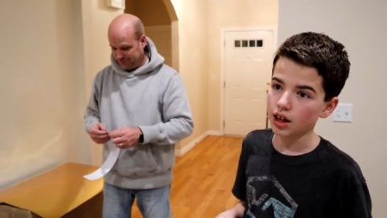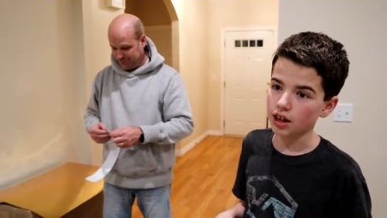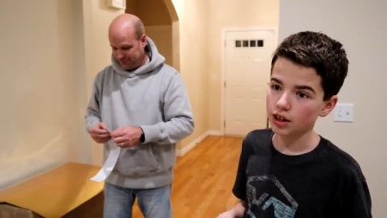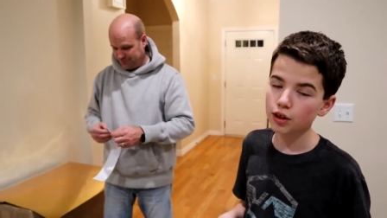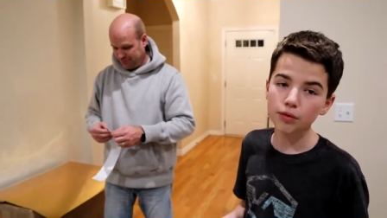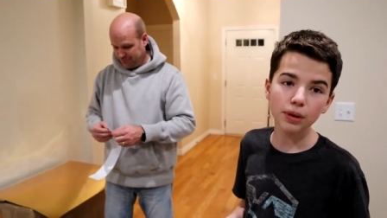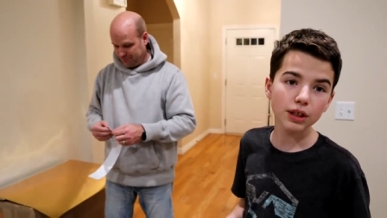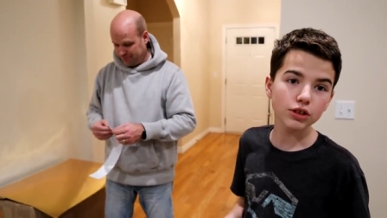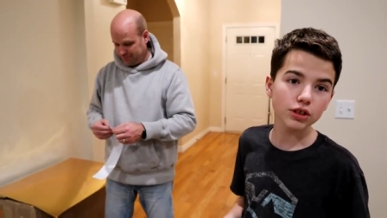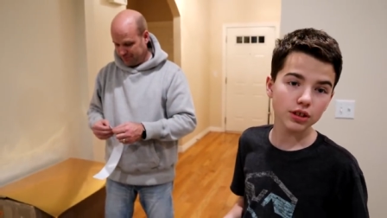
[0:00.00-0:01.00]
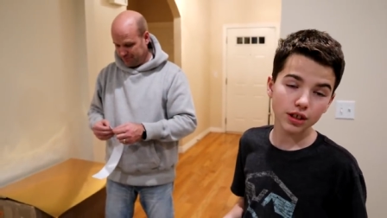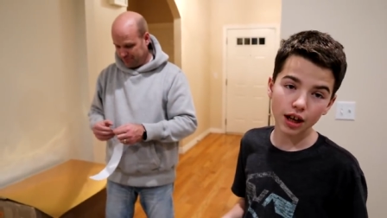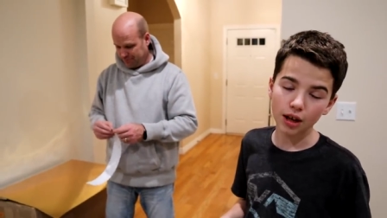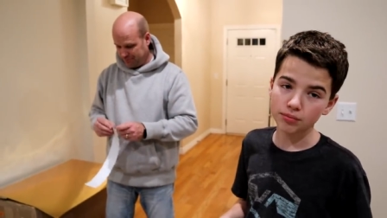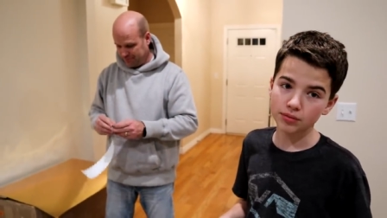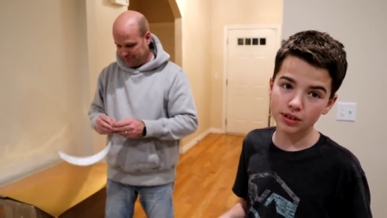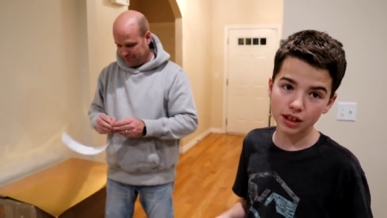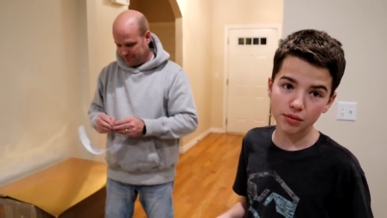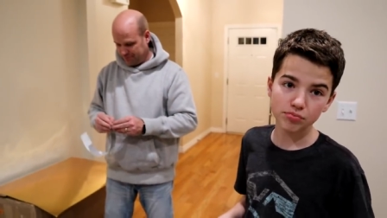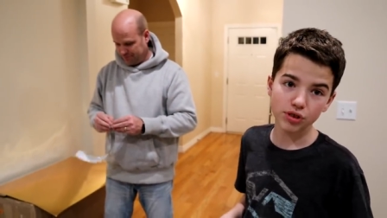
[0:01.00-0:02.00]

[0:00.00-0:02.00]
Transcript: I'm gonna be getting